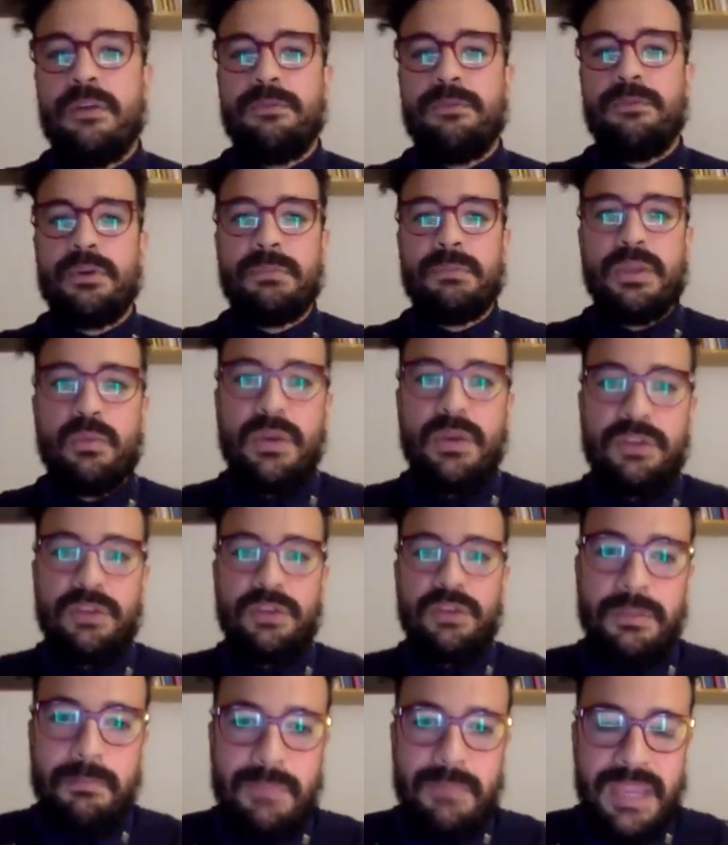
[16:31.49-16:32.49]
for me, one of
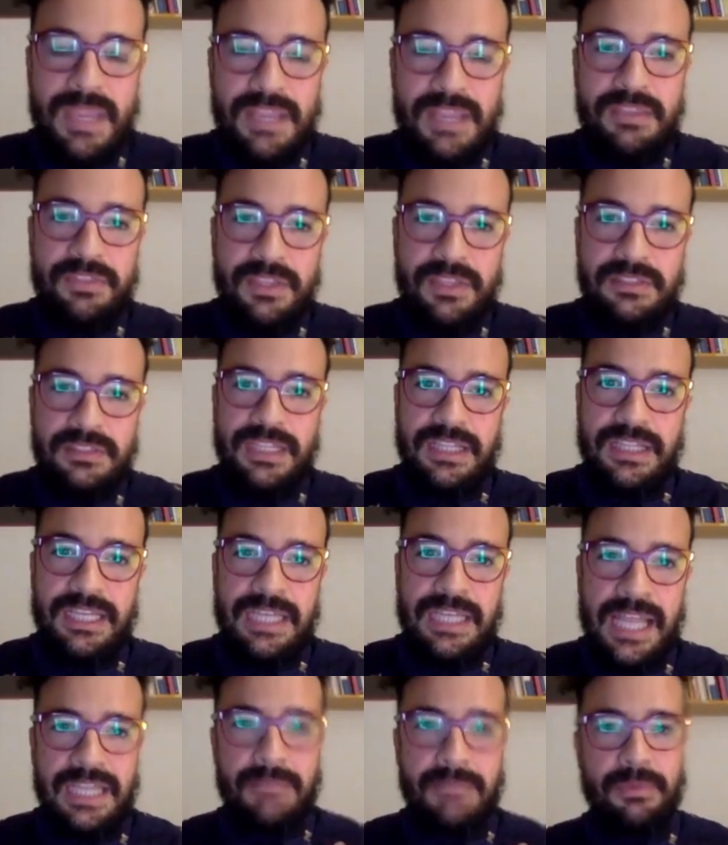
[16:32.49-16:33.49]
the main things that I
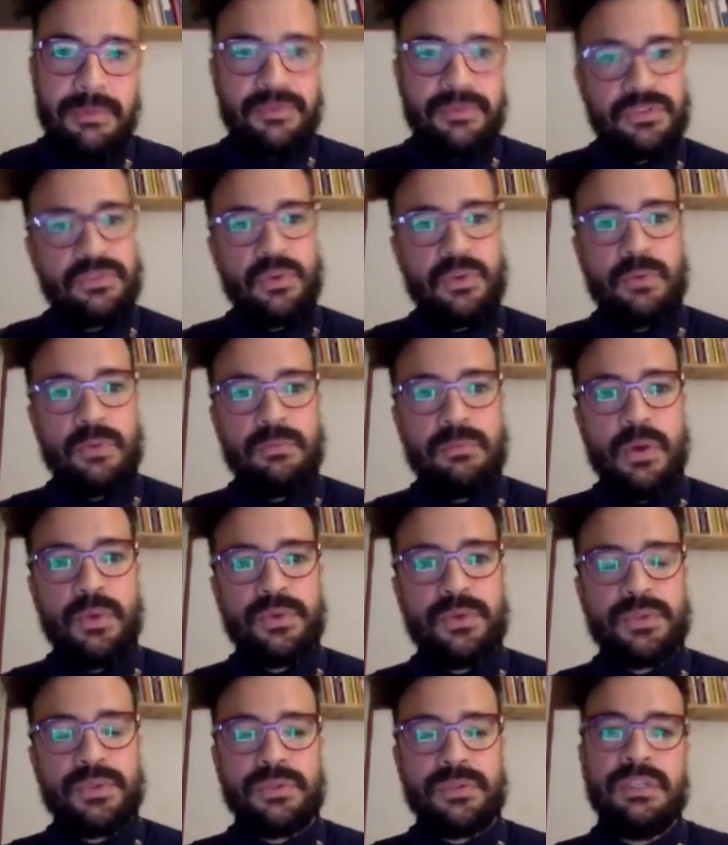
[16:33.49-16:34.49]
like about stop
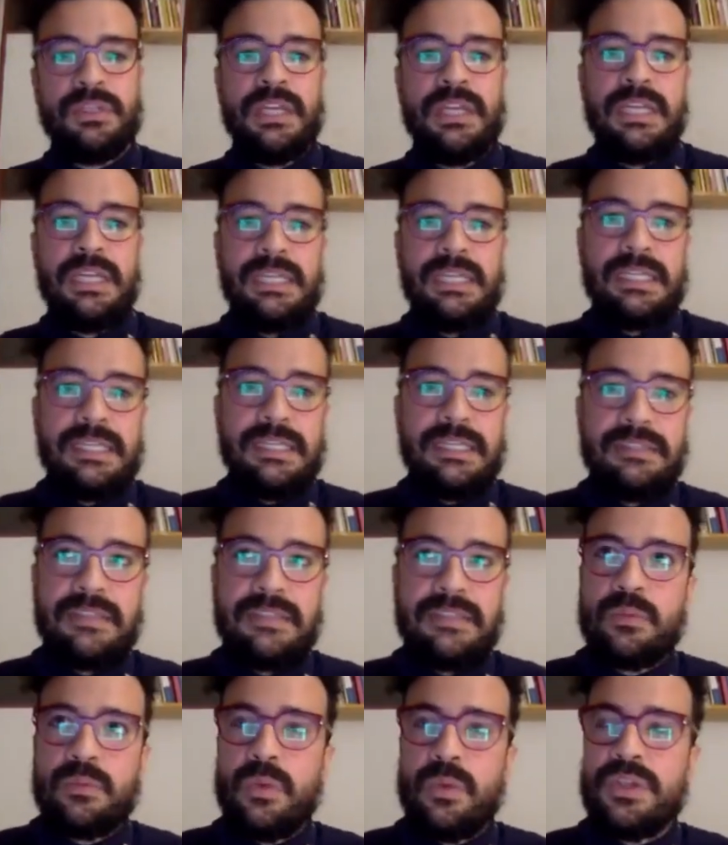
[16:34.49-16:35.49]
motion is
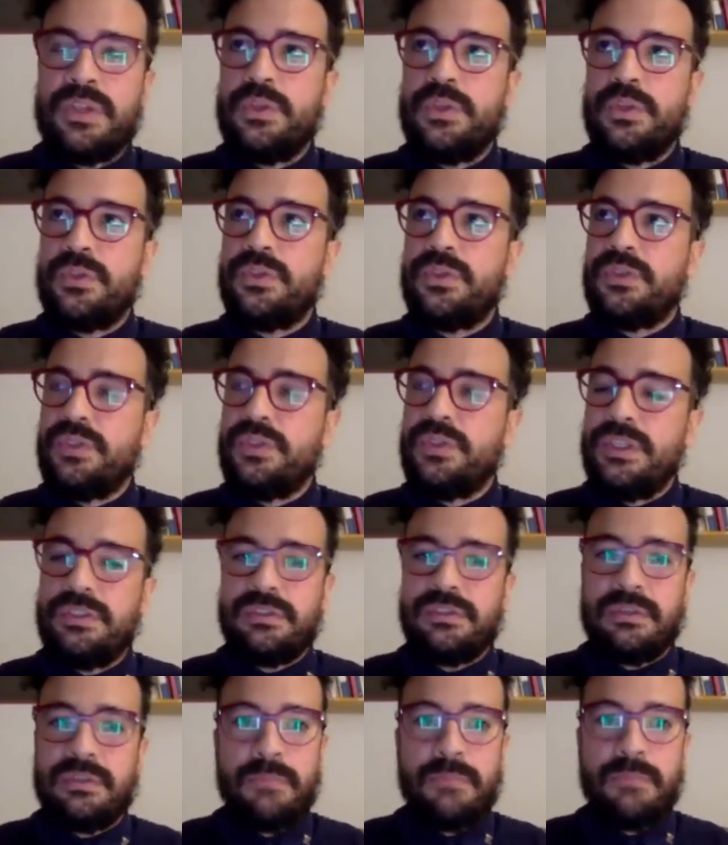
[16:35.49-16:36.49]
that when you see
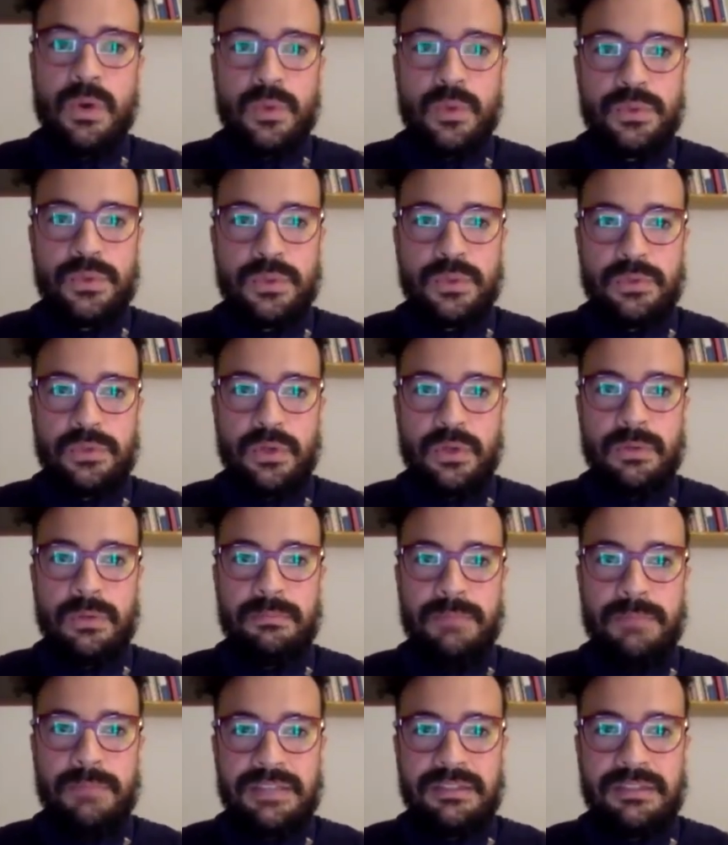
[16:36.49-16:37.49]
stop motion, you're
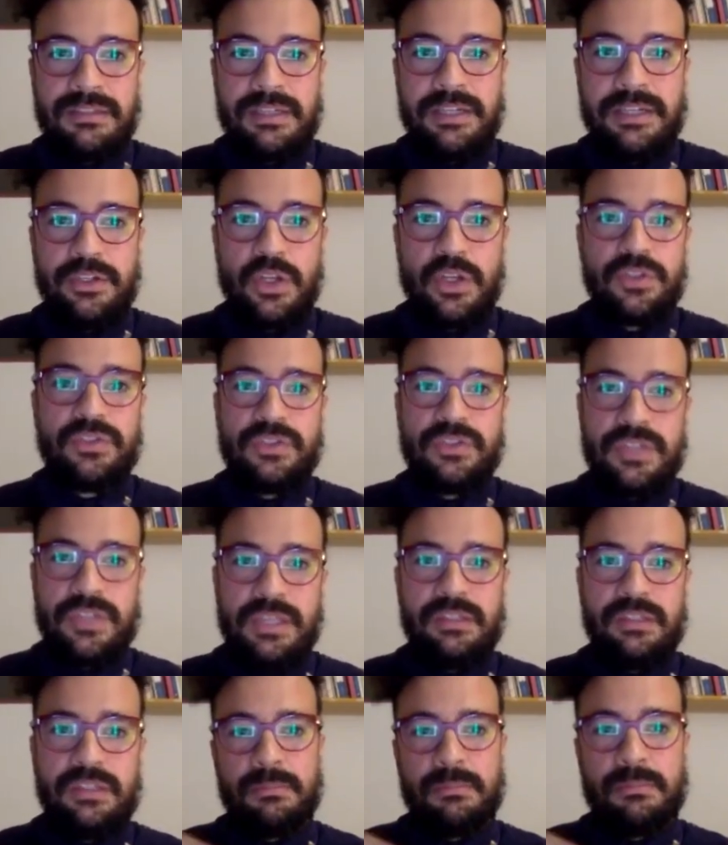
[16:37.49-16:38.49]
basically not
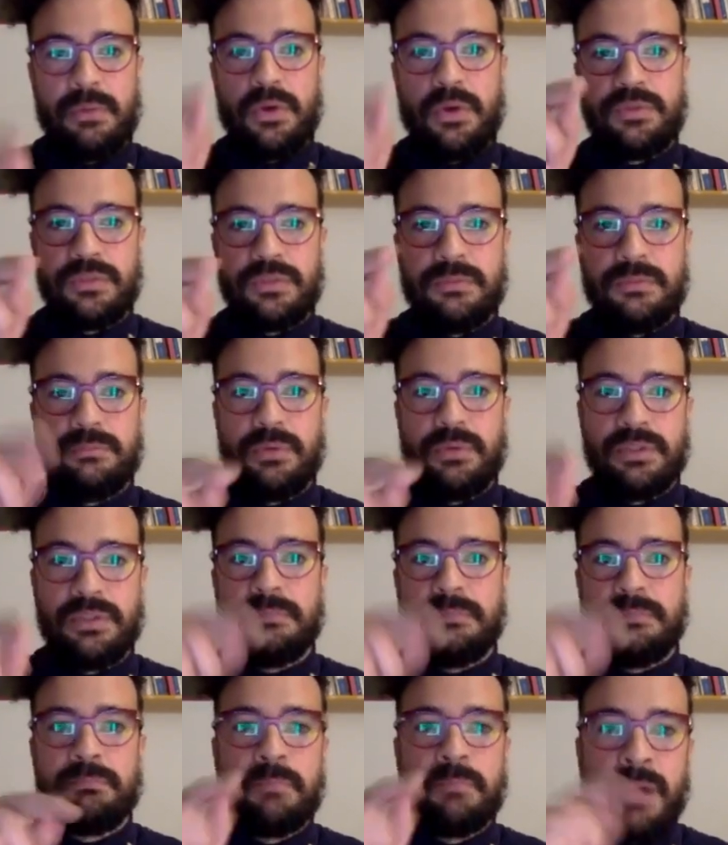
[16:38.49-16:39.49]
seeing the most
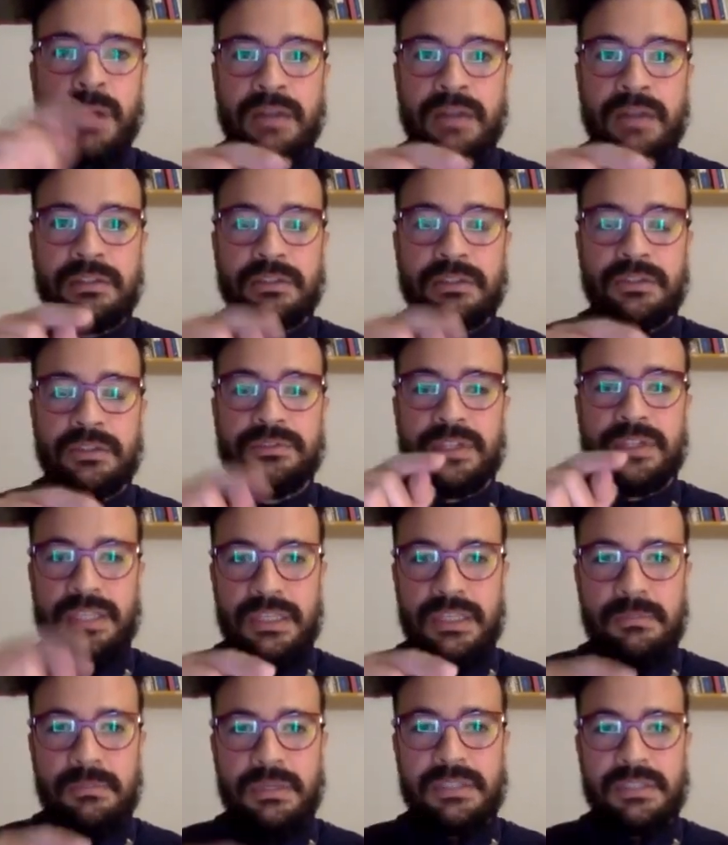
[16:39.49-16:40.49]
important part of the
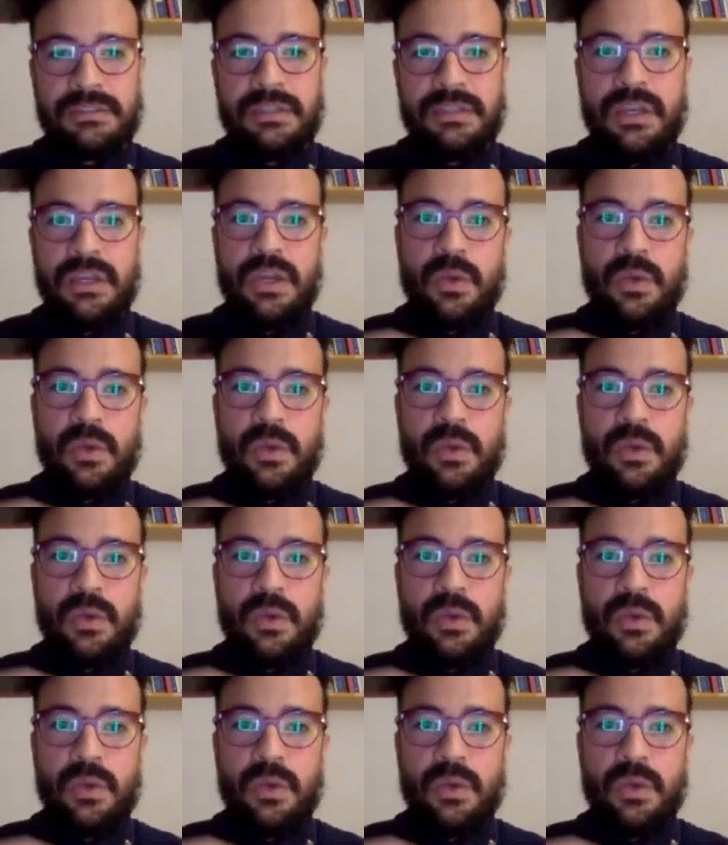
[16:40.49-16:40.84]
image,